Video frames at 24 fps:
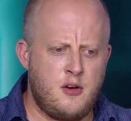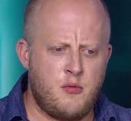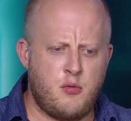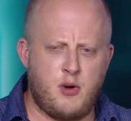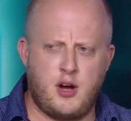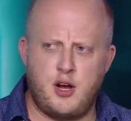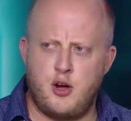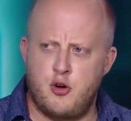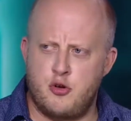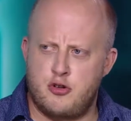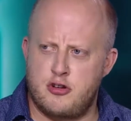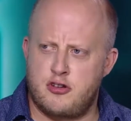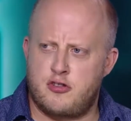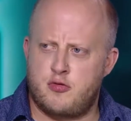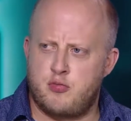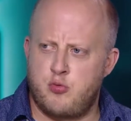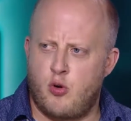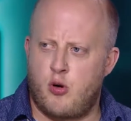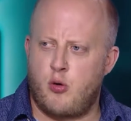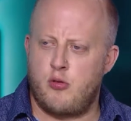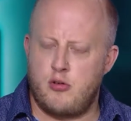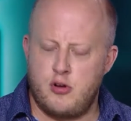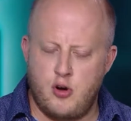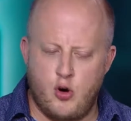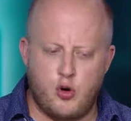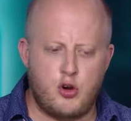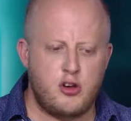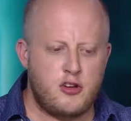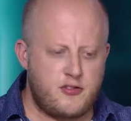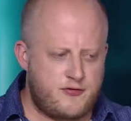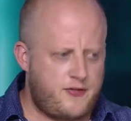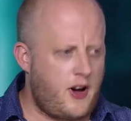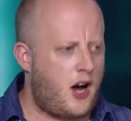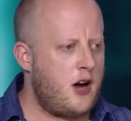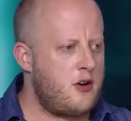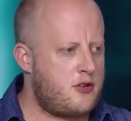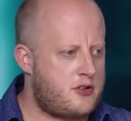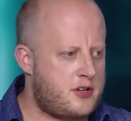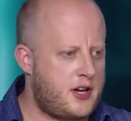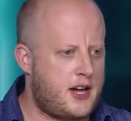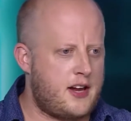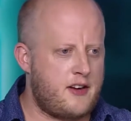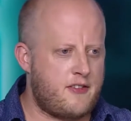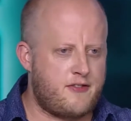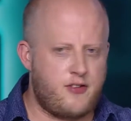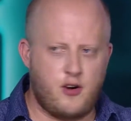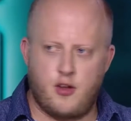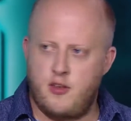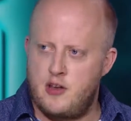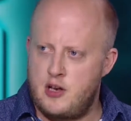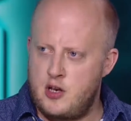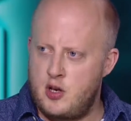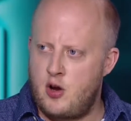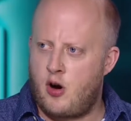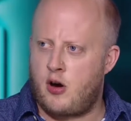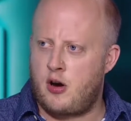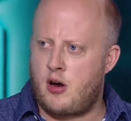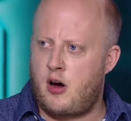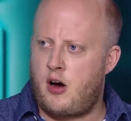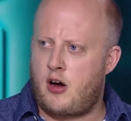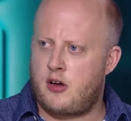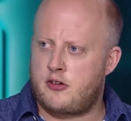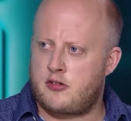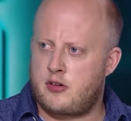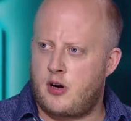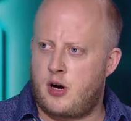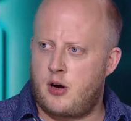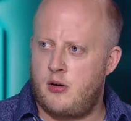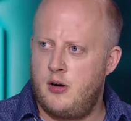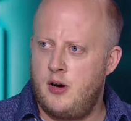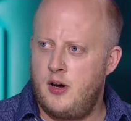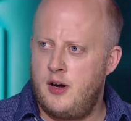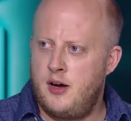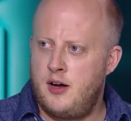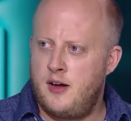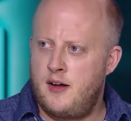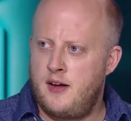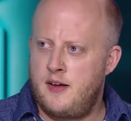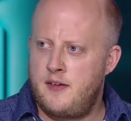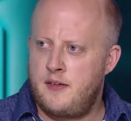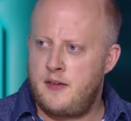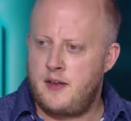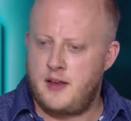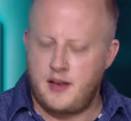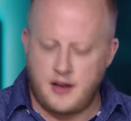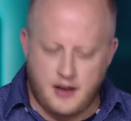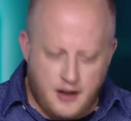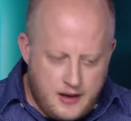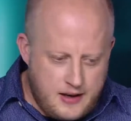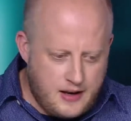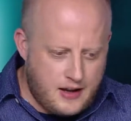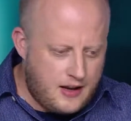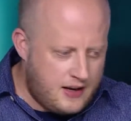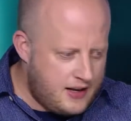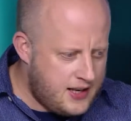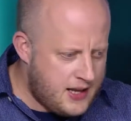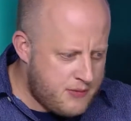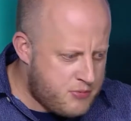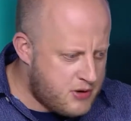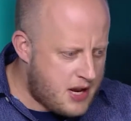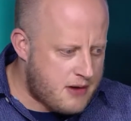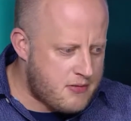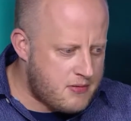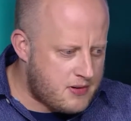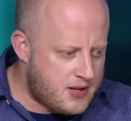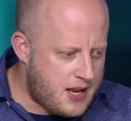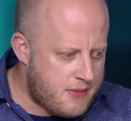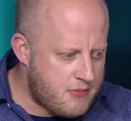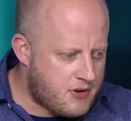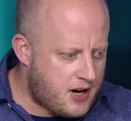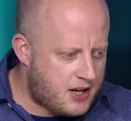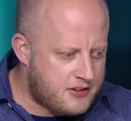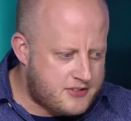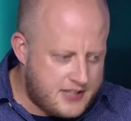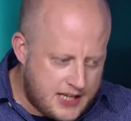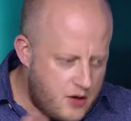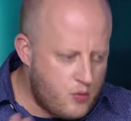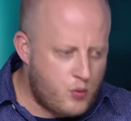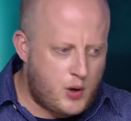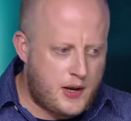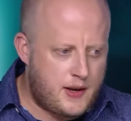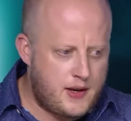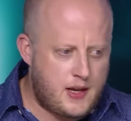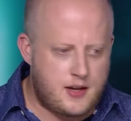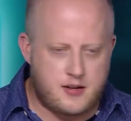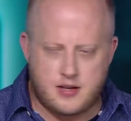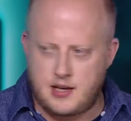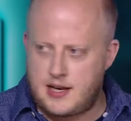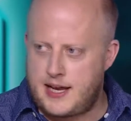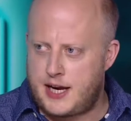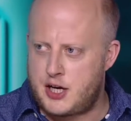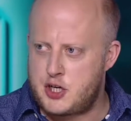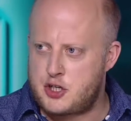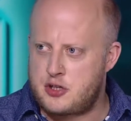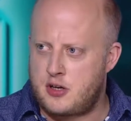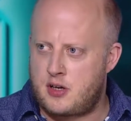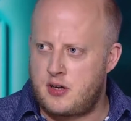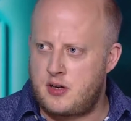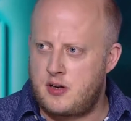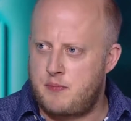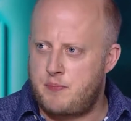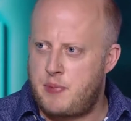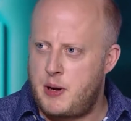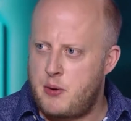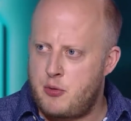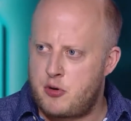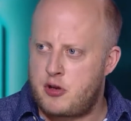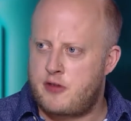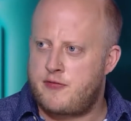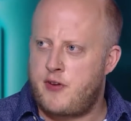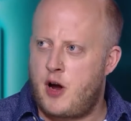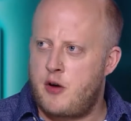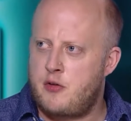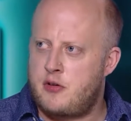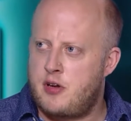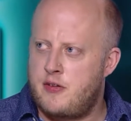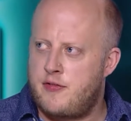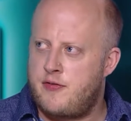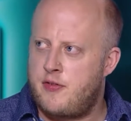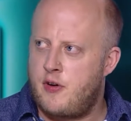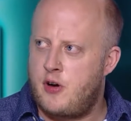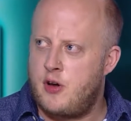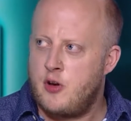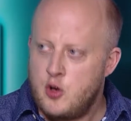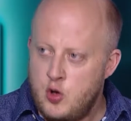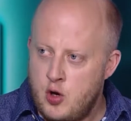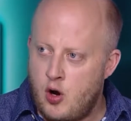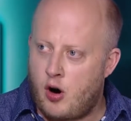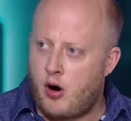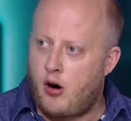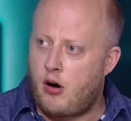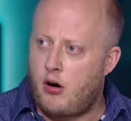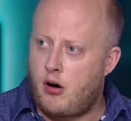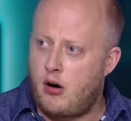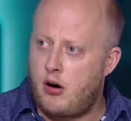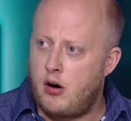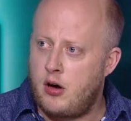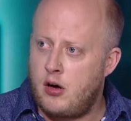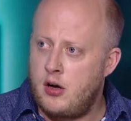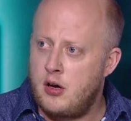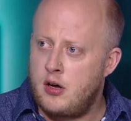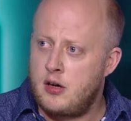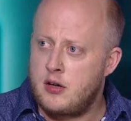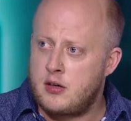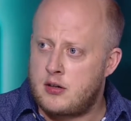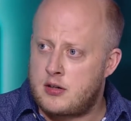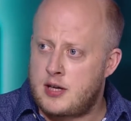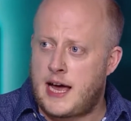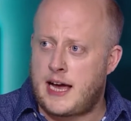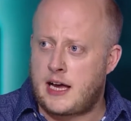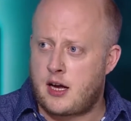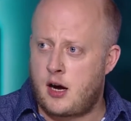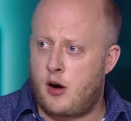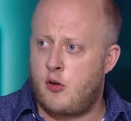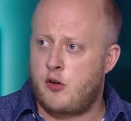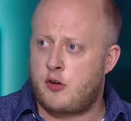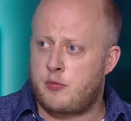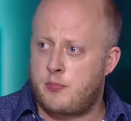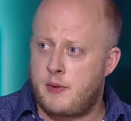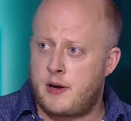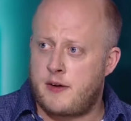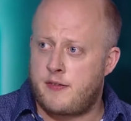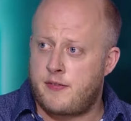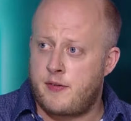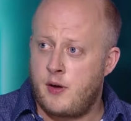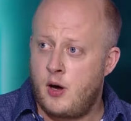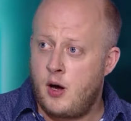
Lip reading: where you're just voting for the non-arsehole. Liberal Democrats didn't win this election. No. People just voted for not... Zach Goldsmith.